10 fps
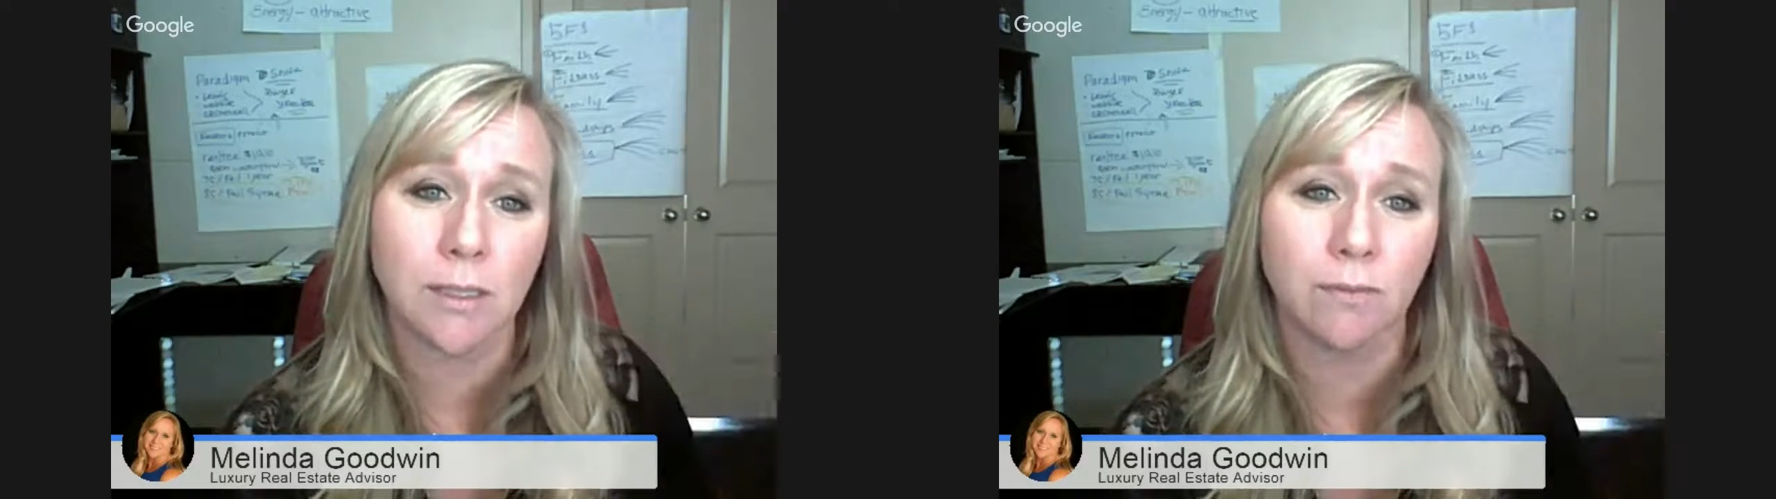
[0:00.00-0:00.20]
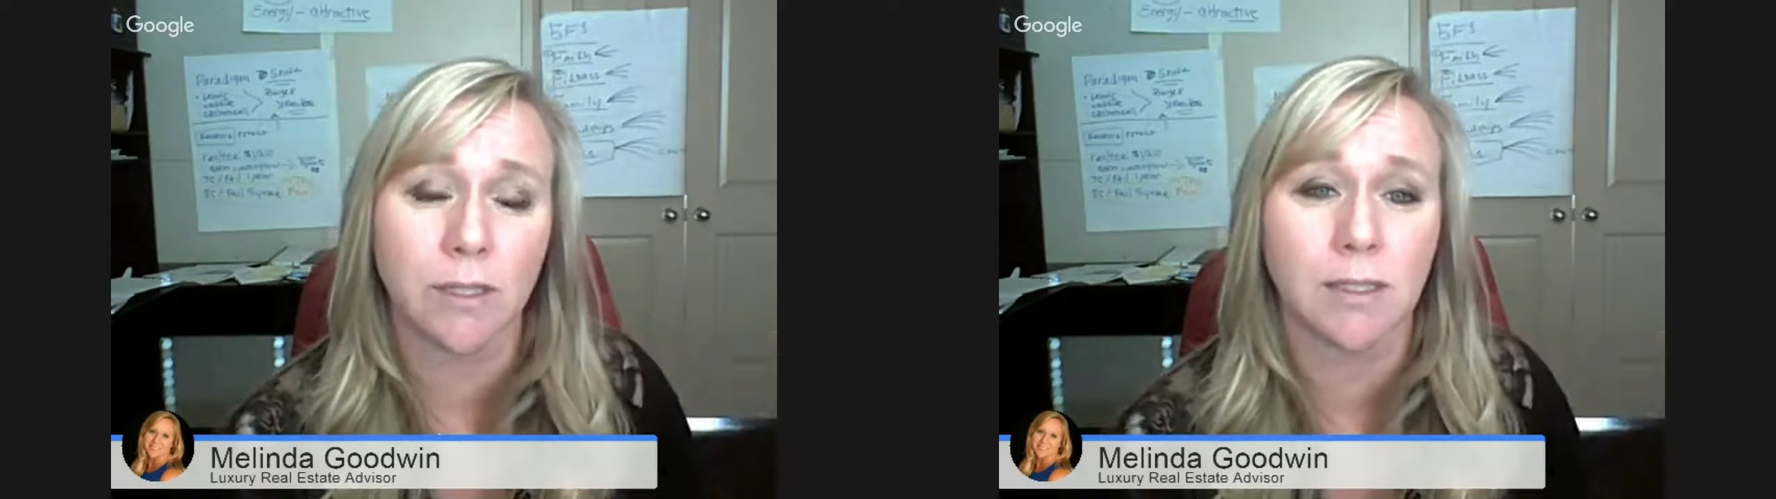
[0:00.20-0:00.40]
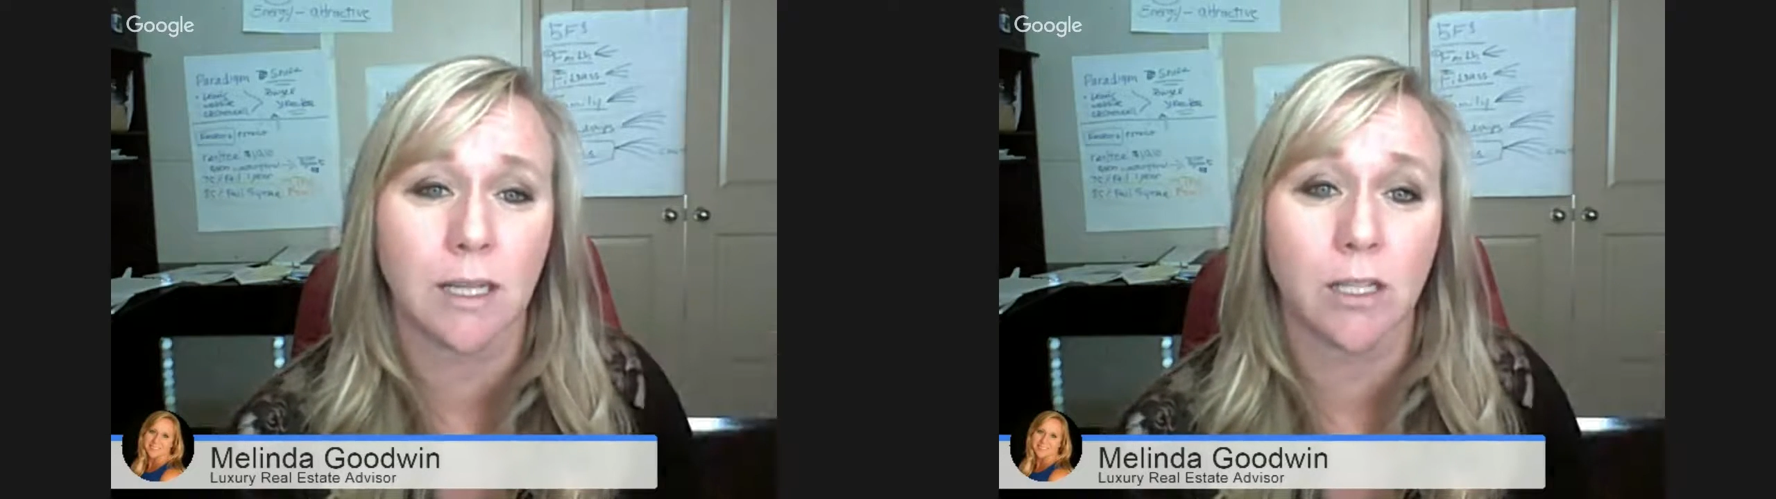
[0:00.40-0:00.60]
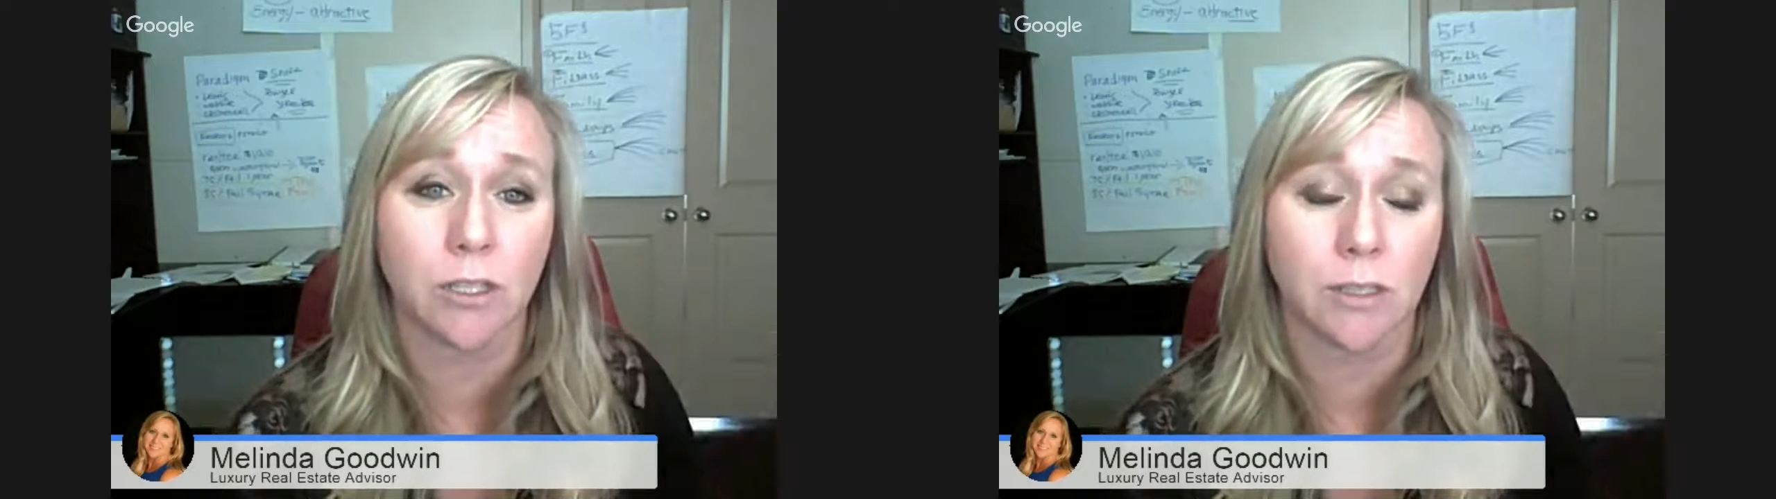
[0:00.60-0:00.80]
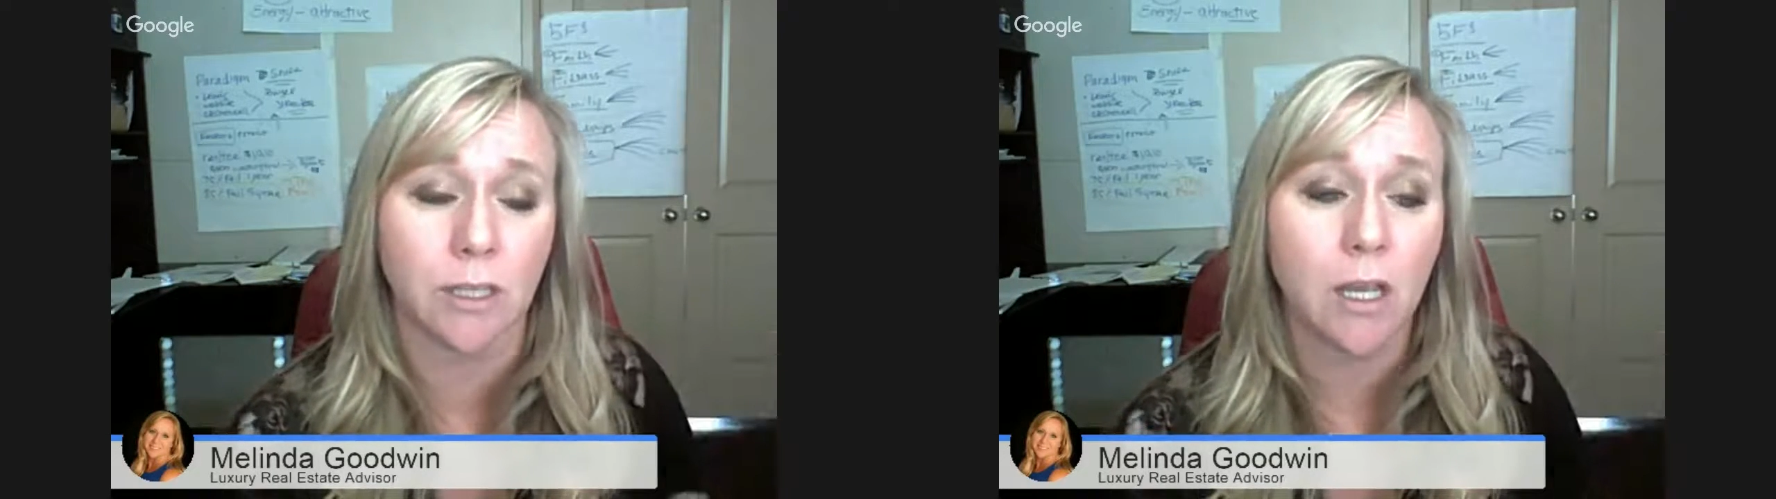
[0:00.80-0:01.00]

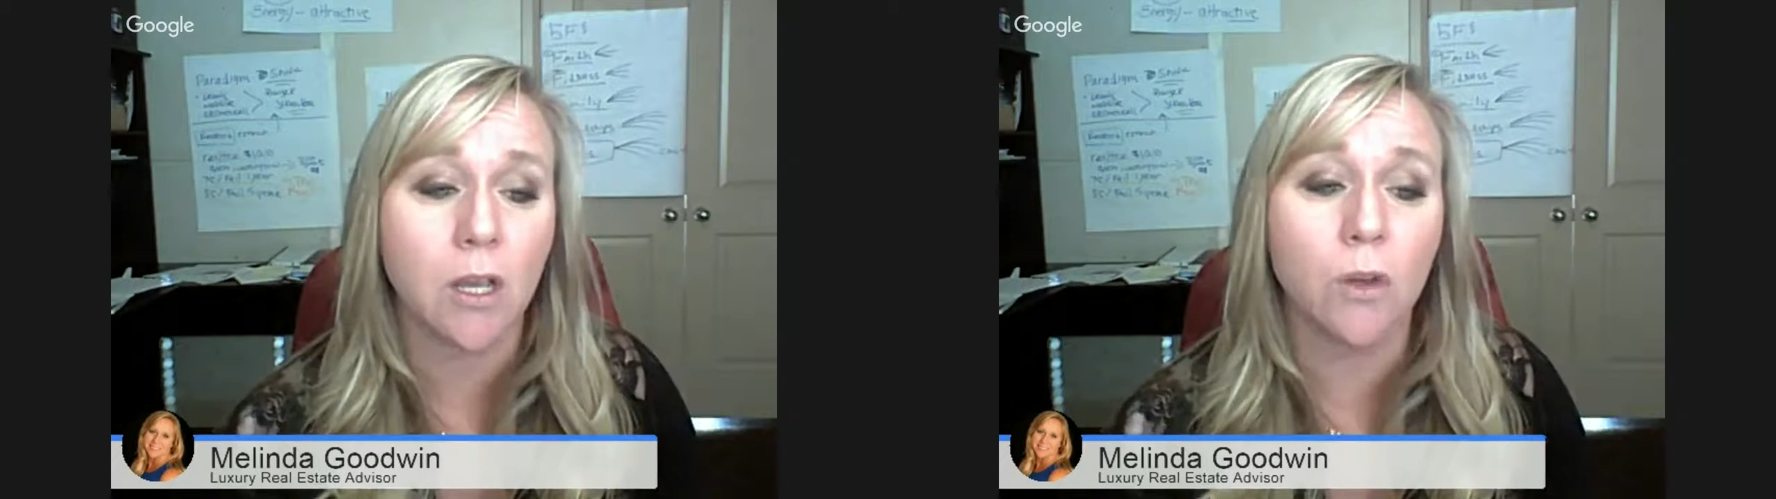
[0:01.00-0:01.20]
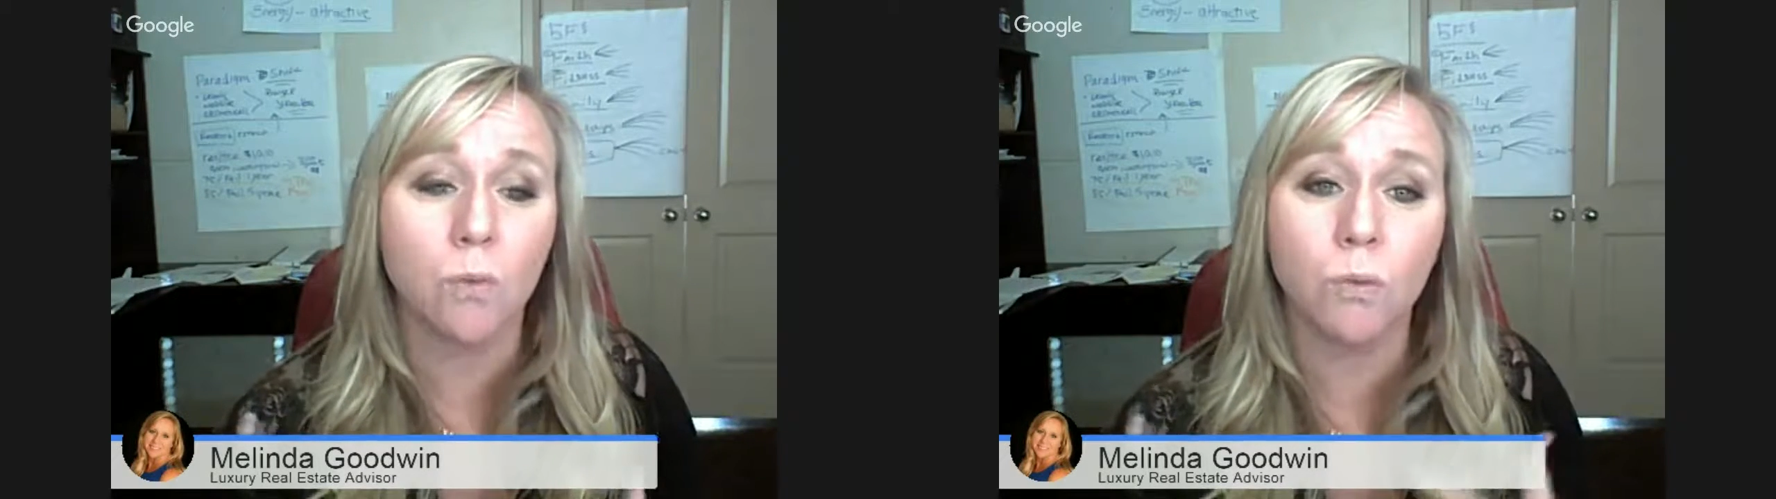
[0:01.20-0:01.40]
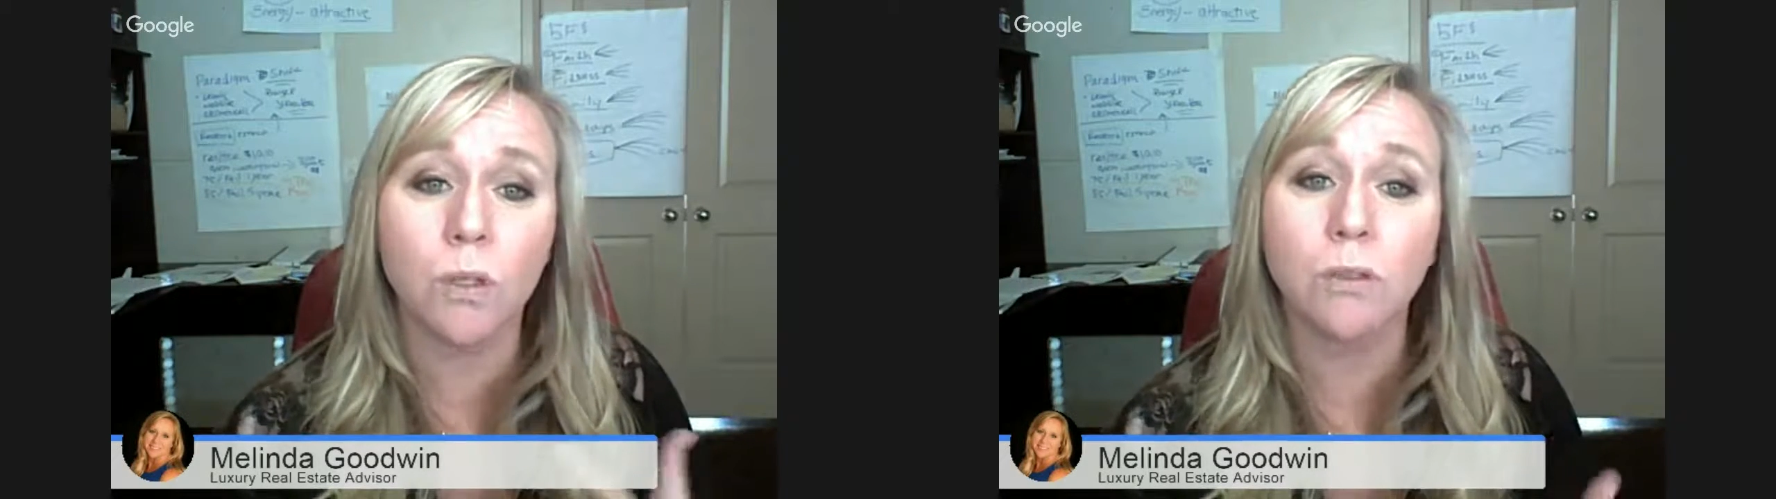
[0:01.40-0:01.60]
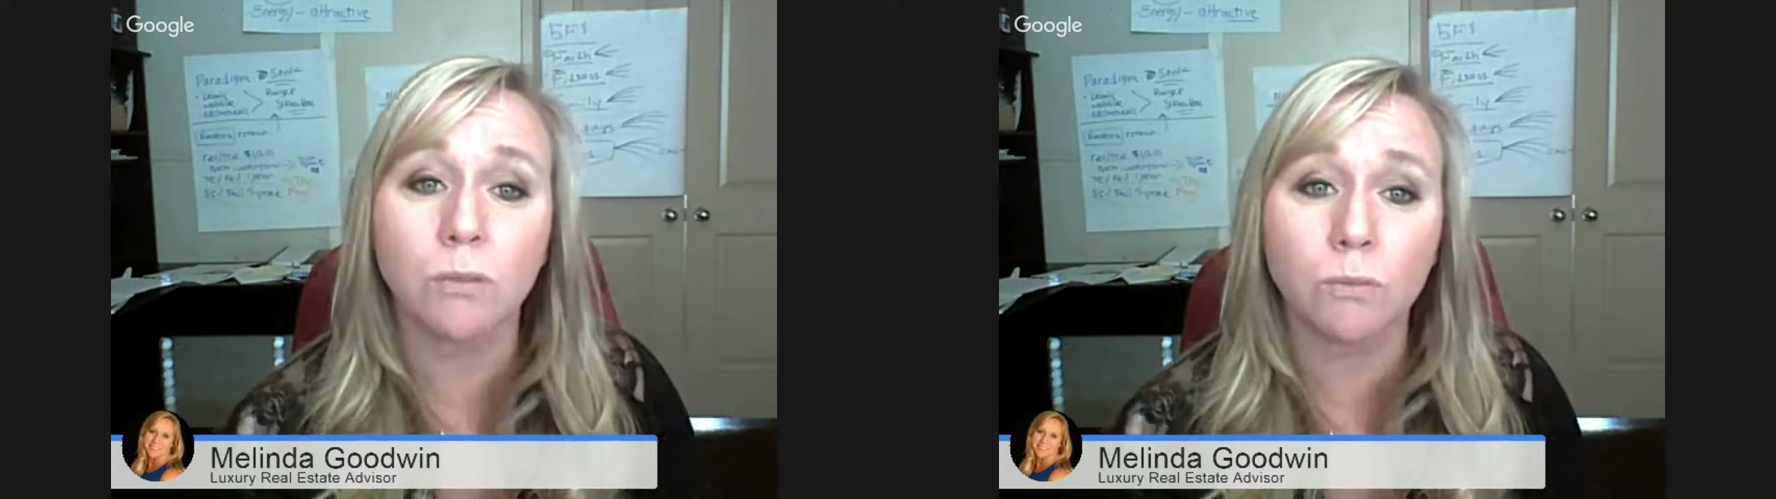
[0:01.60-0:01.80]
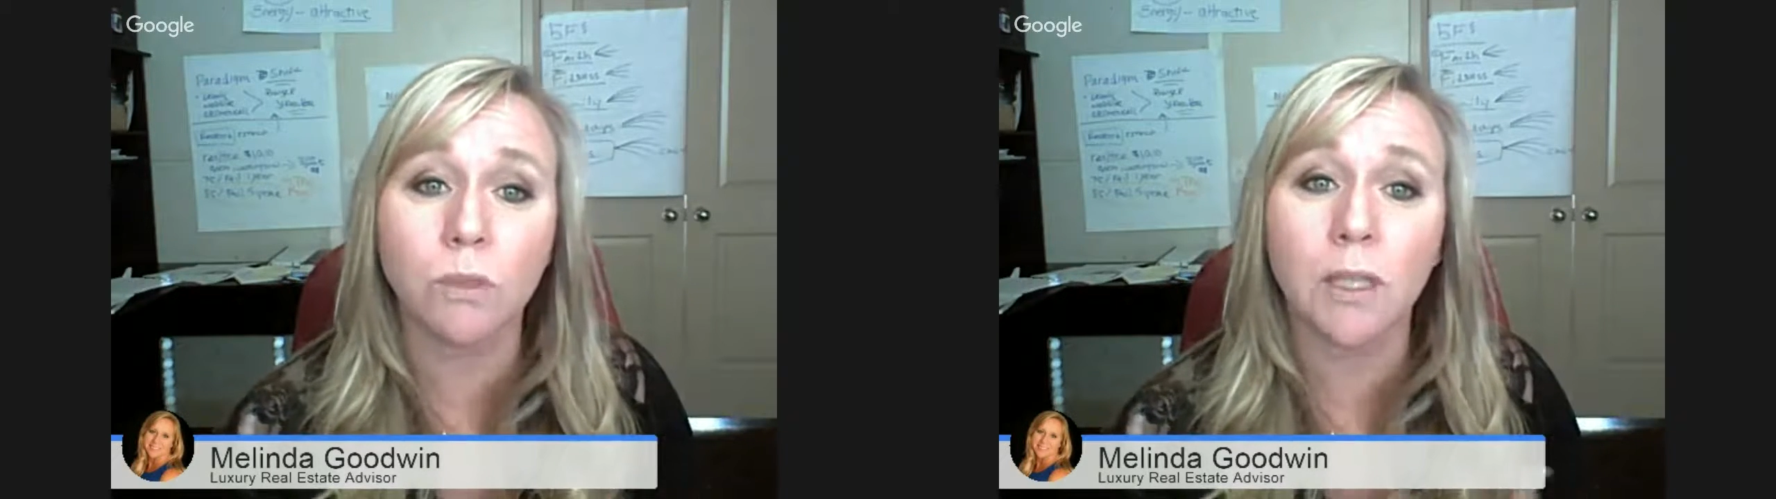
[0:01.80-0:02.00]
investigations
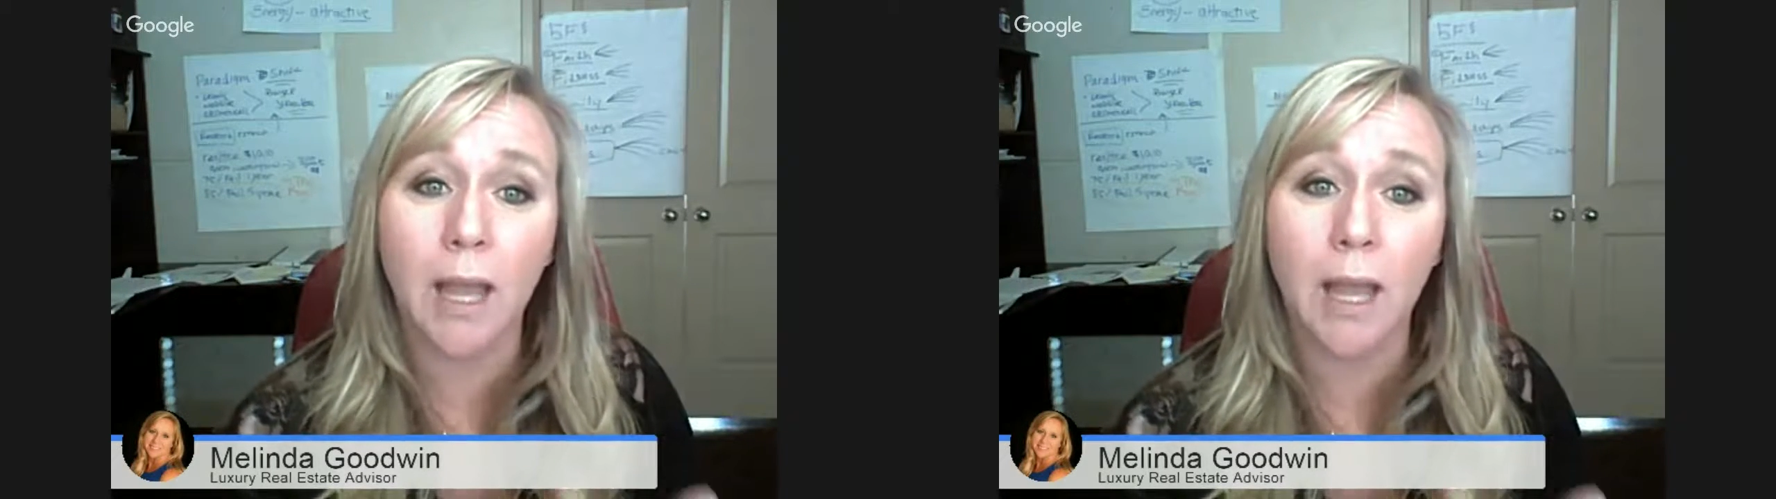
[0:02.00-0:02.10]
will